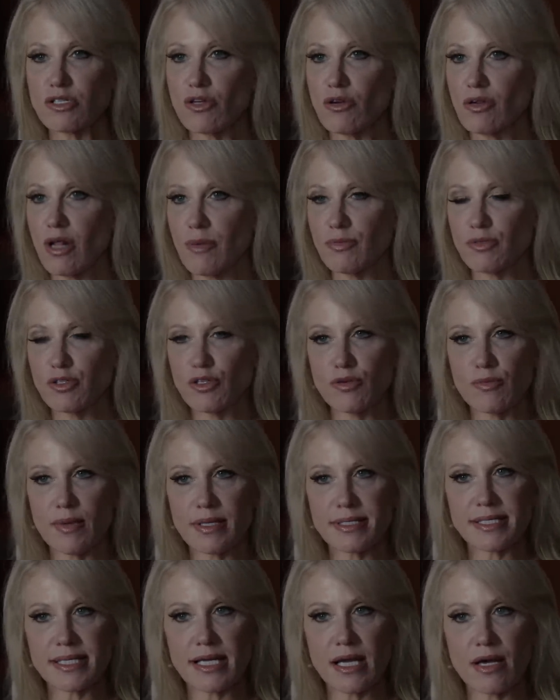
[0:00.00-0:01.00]
sewed up two
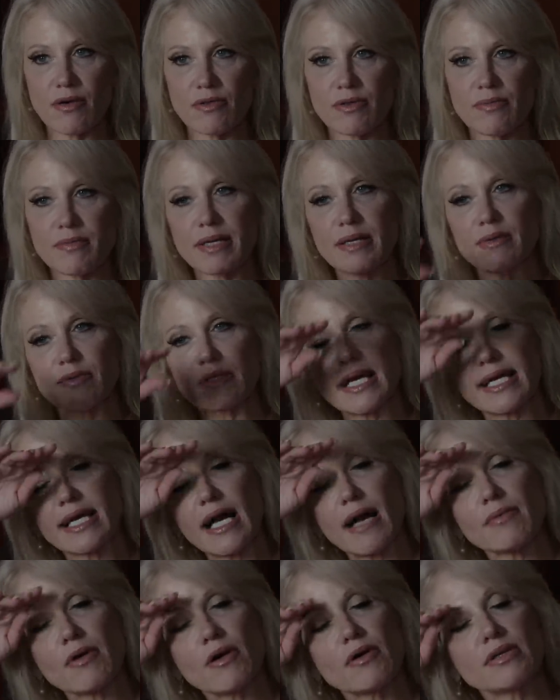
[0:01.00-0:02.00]
months ago. The media were like,
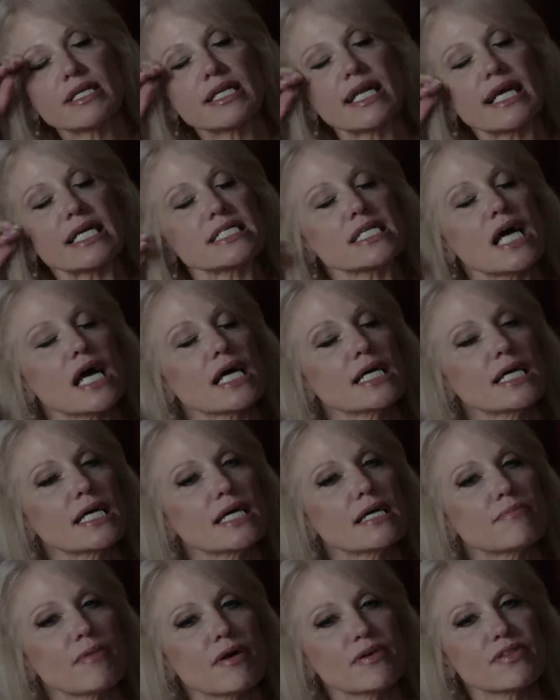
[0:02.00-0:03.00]
I'm going to
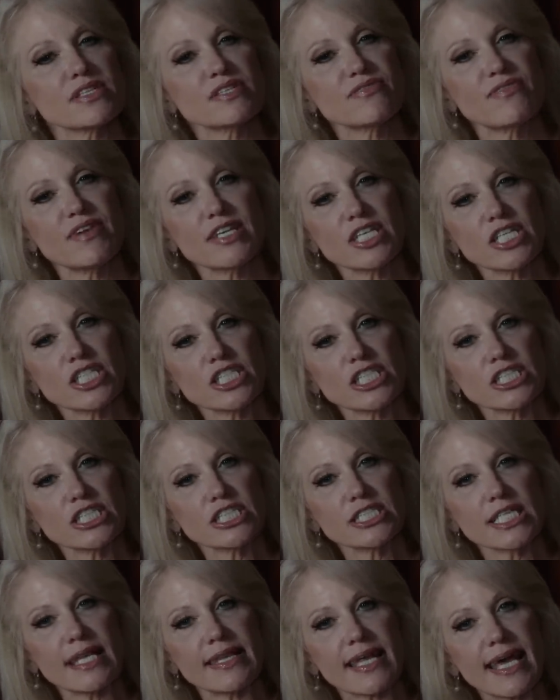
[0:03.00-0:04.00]
Nantucket and Martha's
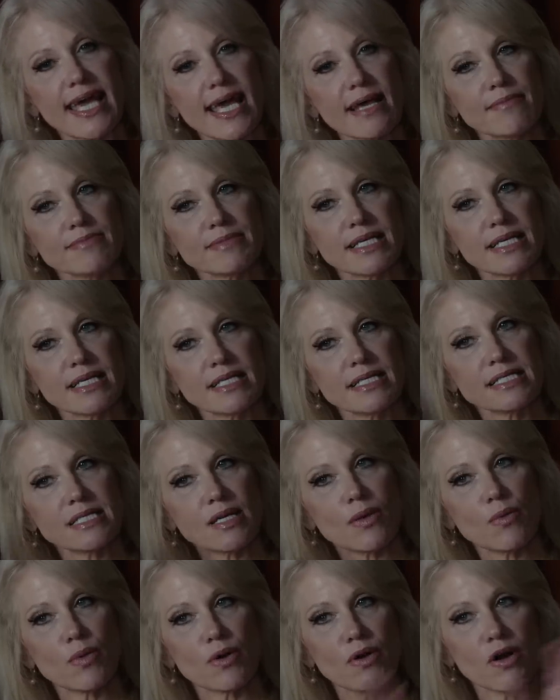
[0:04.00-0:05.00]
Vineyard and the
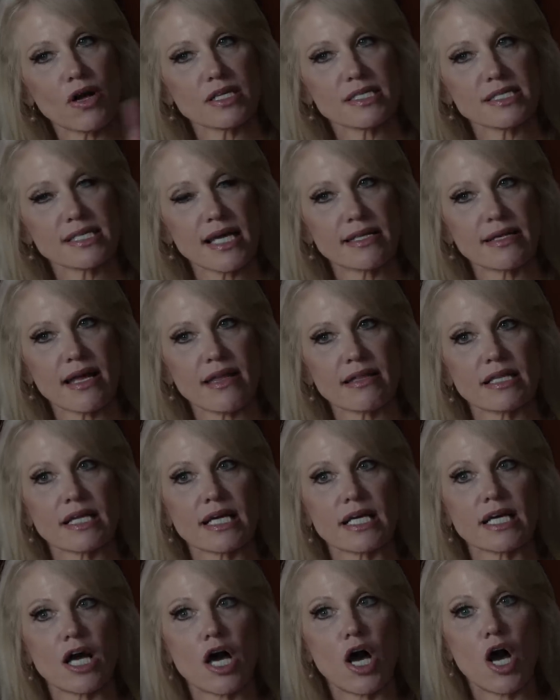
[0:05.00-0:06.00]
Hamptons. We're all set now. They're like,